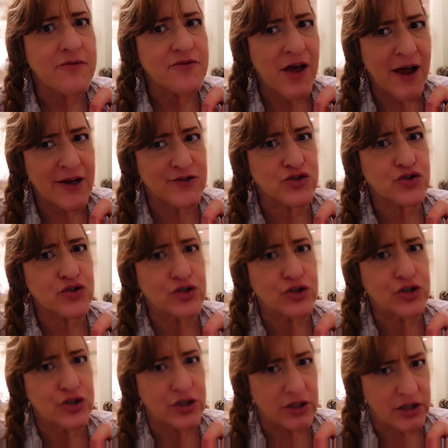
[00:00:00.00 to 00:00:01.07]
That's
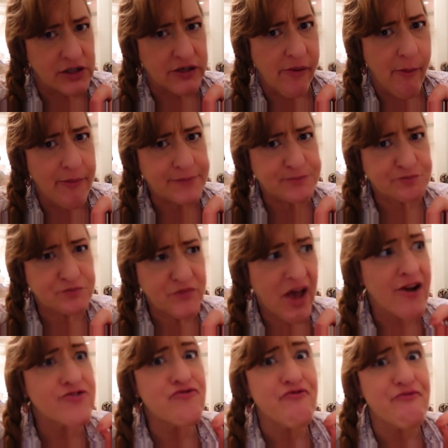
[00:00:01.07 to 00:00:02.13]
good.
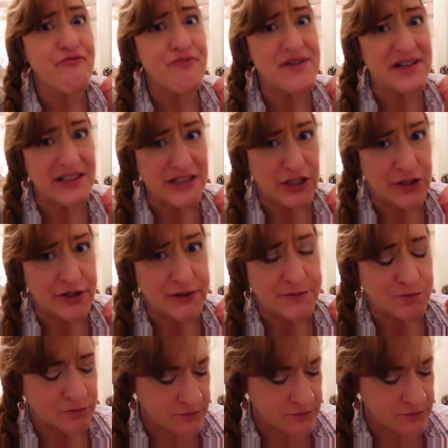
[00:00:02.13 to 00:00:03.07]
That's really good.